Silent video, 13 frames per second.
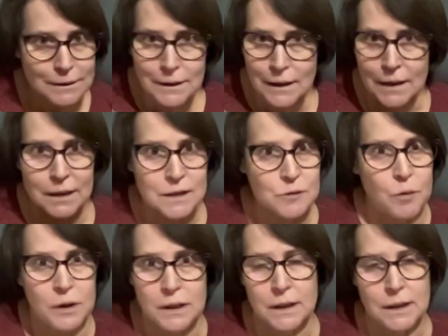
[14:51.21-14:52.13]
It is
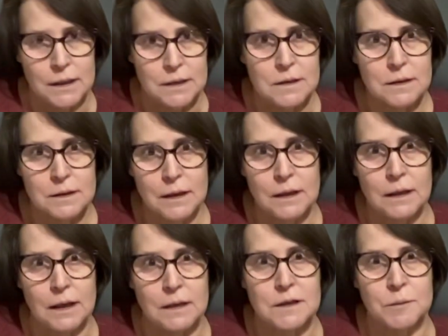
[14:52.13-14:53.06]
what it is.
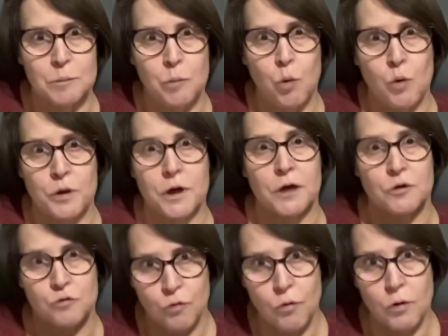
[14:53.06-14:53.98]
It's important to
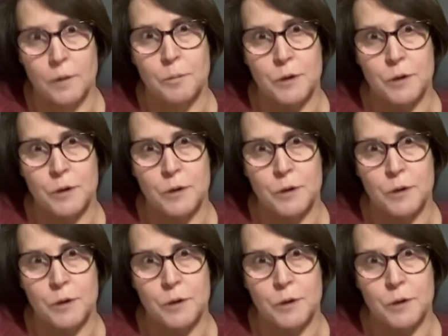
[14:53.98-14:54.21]
control it,